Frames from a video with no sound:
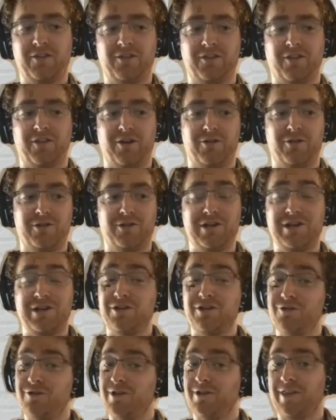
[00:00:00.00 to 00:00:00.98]
So you can
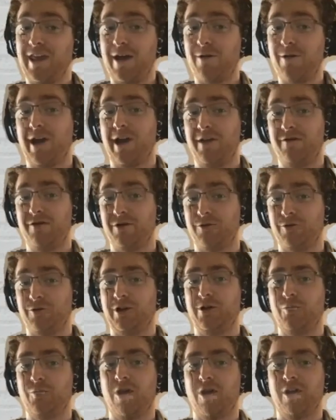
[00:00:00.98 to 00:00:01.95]
do it that way if you
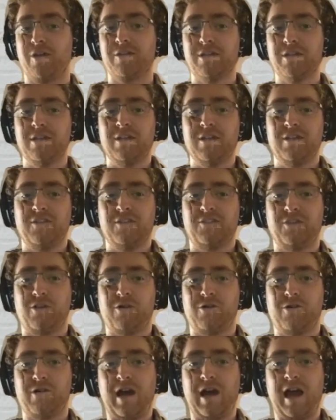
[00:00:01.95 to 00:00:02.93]
really want.
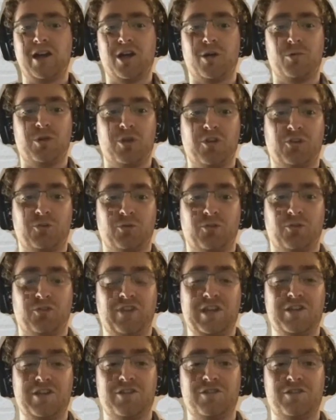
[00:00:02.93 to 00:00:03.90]
So AWS will
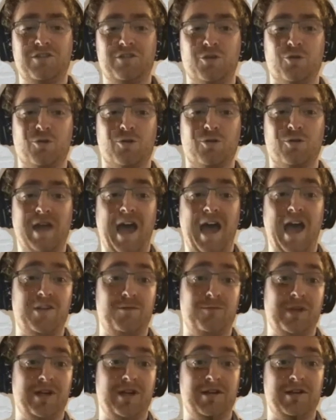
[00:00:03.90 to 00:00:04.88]
send your
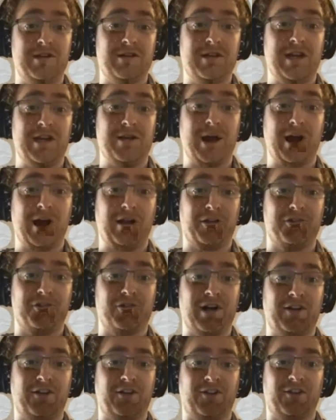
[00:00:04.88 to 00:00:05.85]
admin email
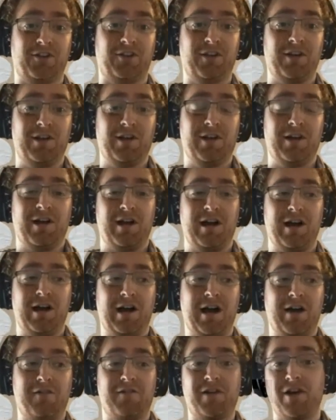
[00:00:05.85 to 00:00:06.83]
address
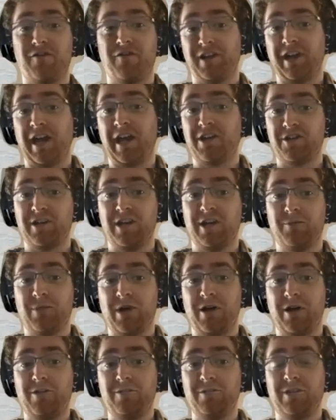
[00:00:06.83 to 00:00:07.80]
a verification
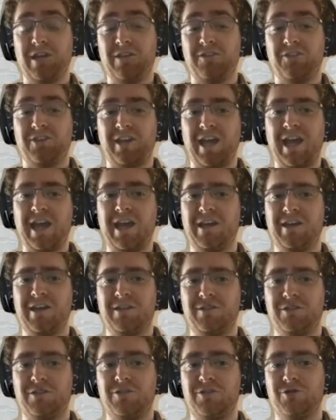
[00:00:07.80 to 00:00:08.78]
email and say,
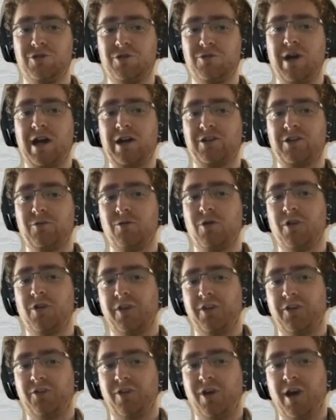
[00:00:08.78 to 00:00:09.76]
hey, you actually want
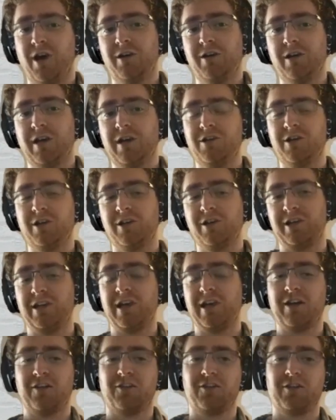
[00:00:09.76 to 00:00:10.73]
this, right? And you click
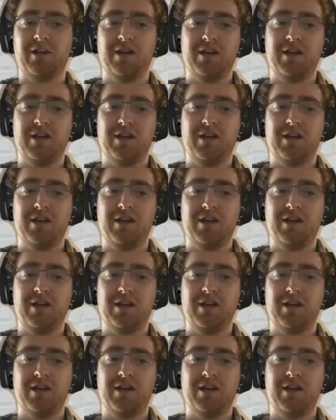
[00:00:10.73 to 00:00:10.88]
yes.